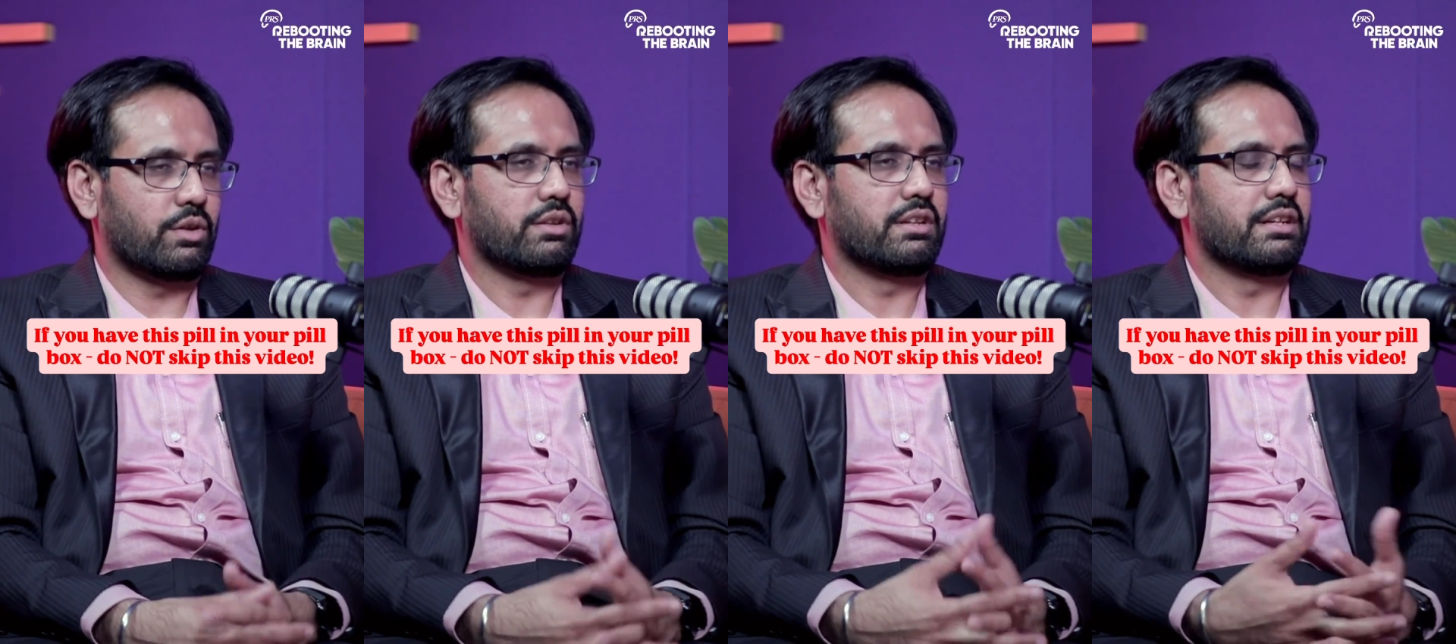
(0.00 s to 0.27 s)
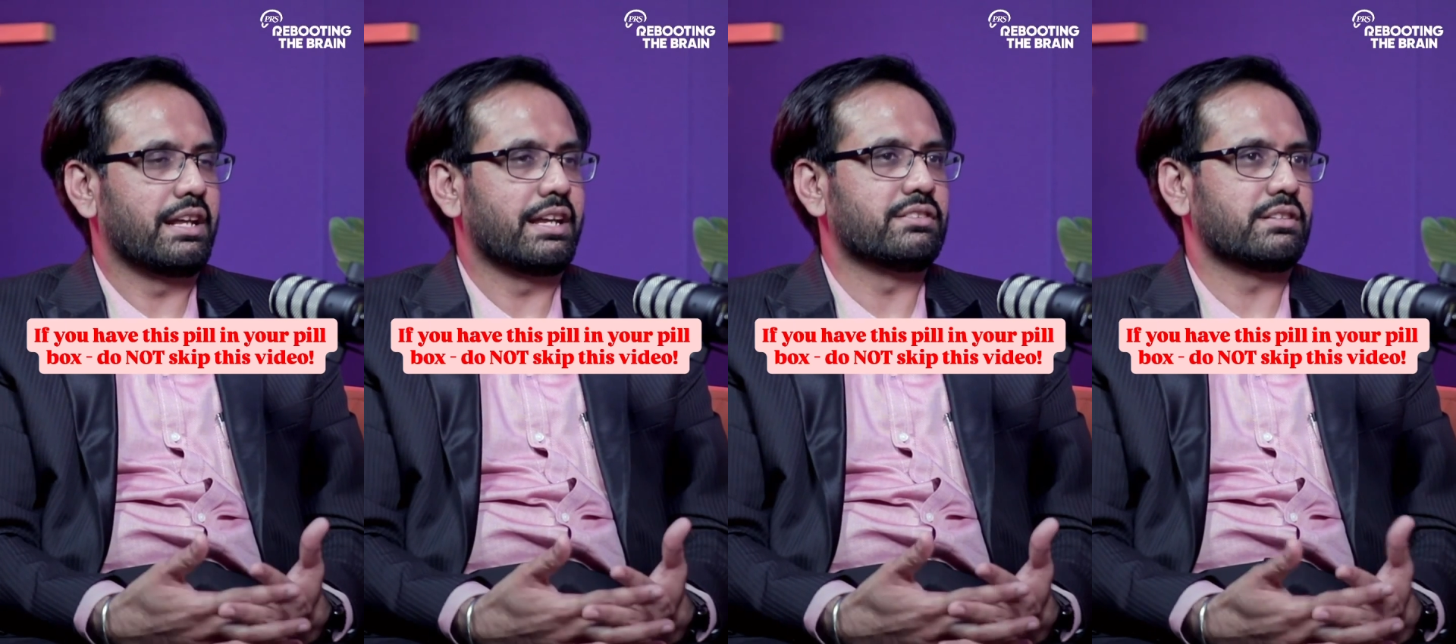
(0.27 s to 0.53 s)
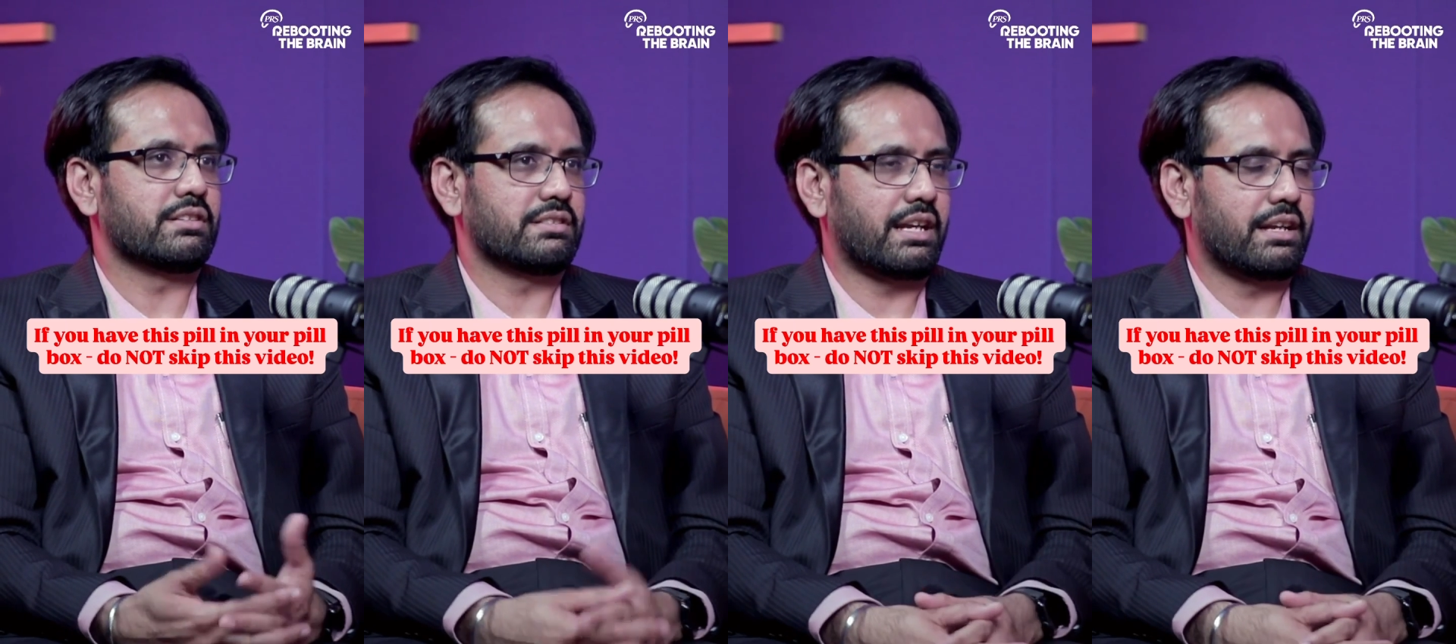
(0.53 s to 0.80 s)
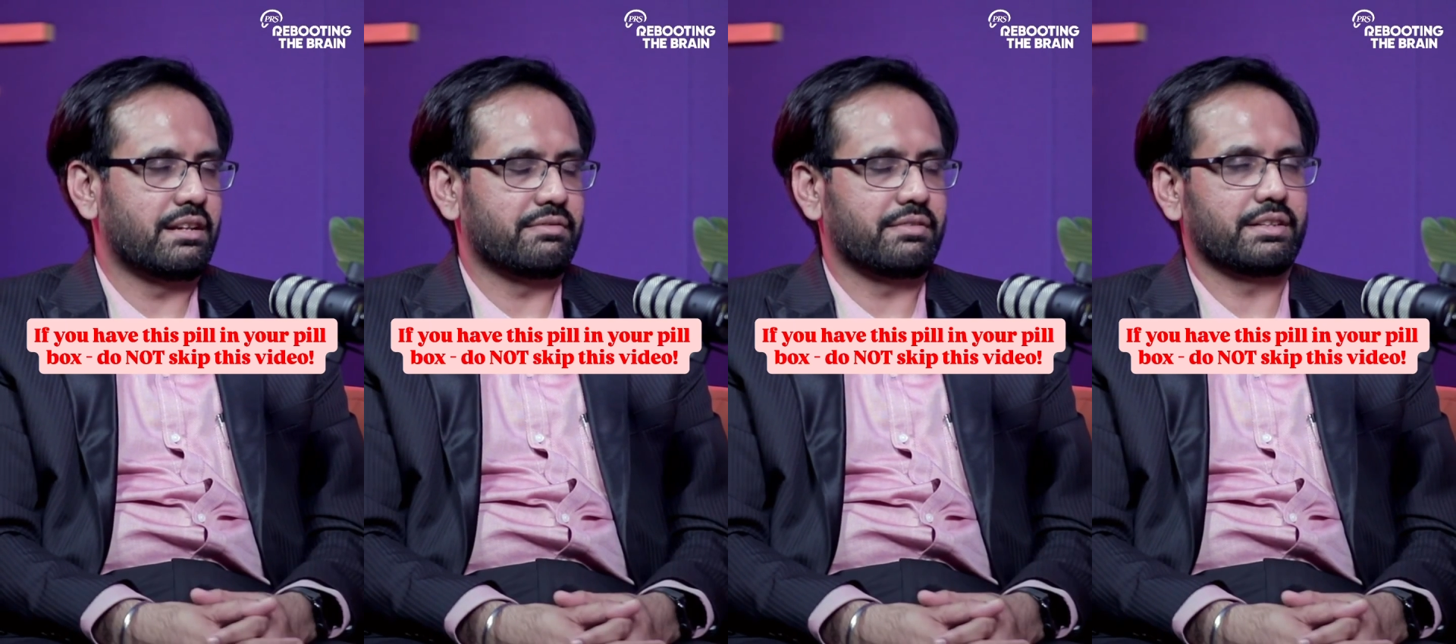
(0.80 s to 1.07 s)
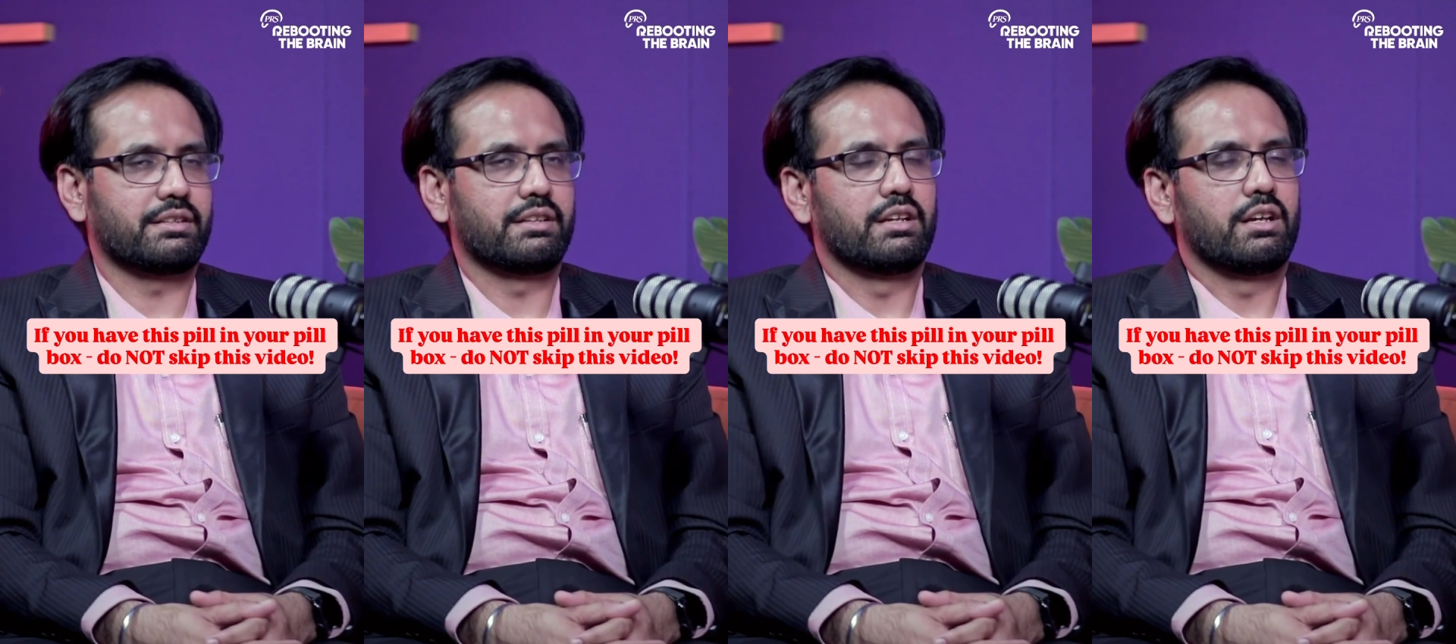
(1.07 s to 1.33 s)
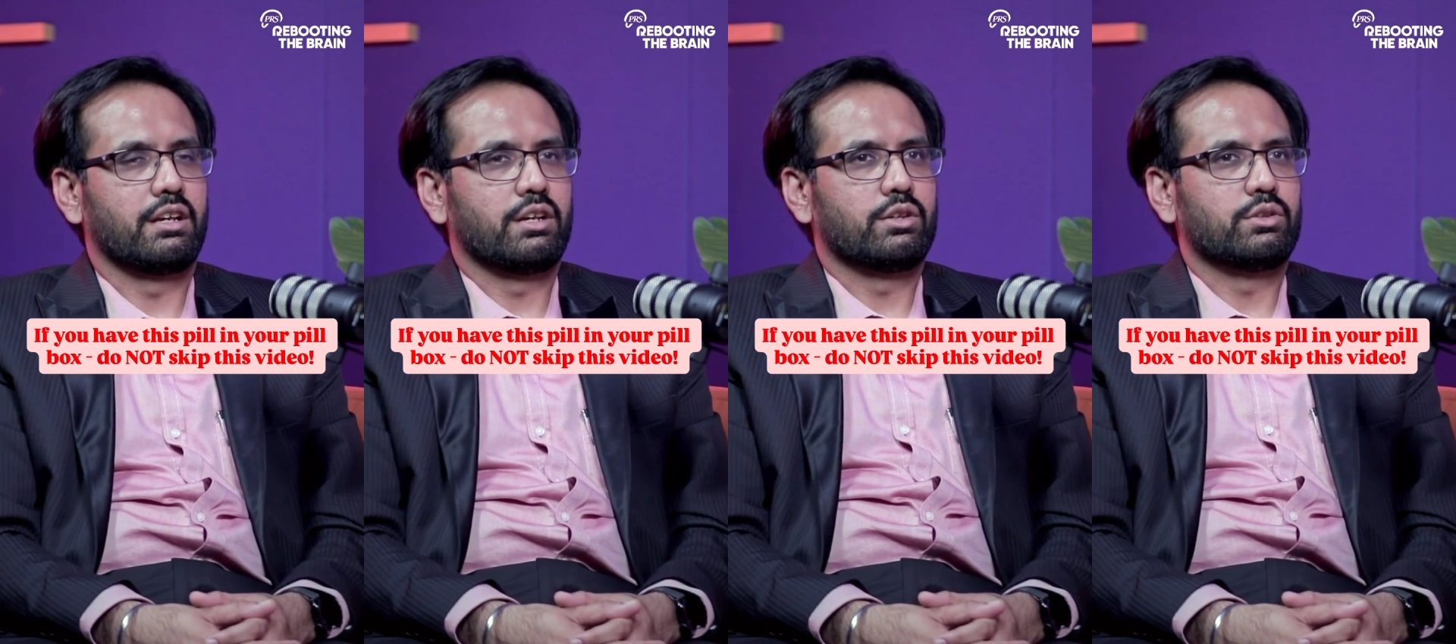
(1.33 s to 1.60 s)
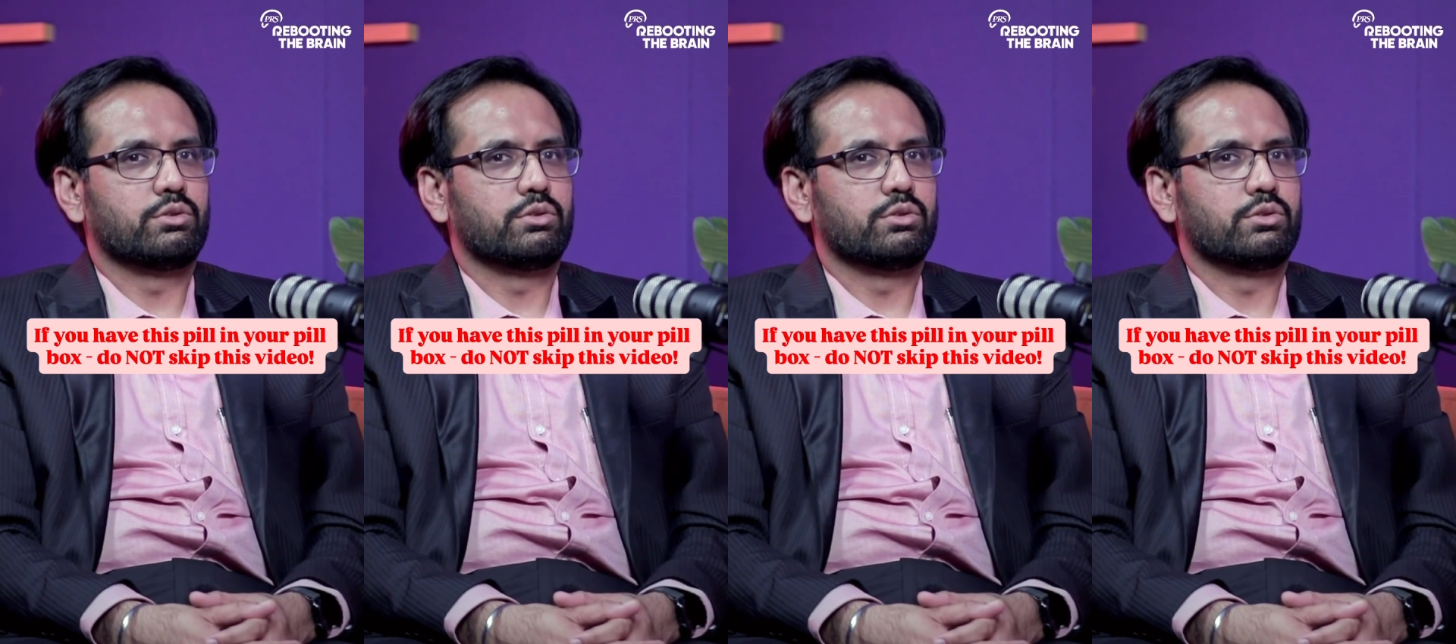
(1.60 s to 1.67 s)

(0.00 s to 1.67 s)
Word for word: or the dangerous side effects.